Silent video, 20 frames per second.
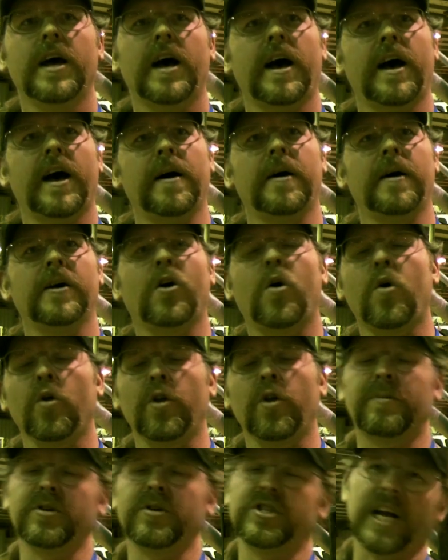uh,
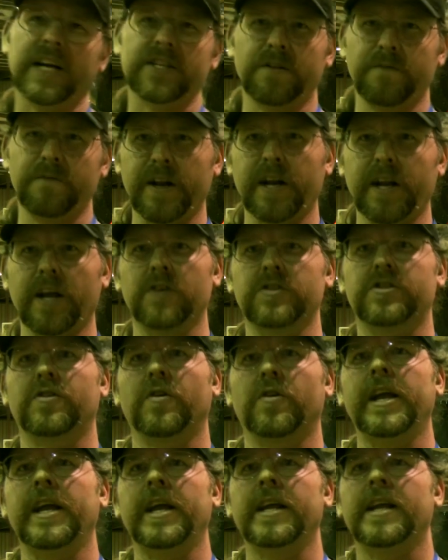hold a projection video
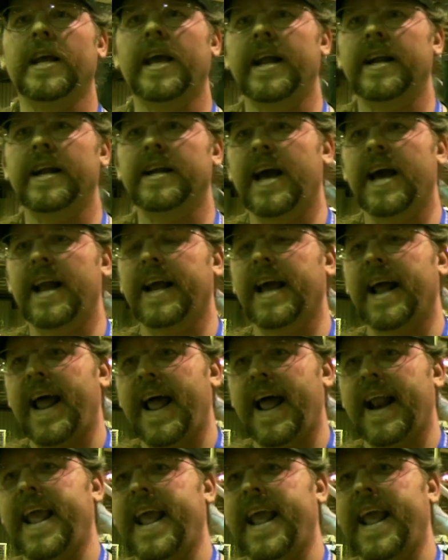screen and it kind of got out of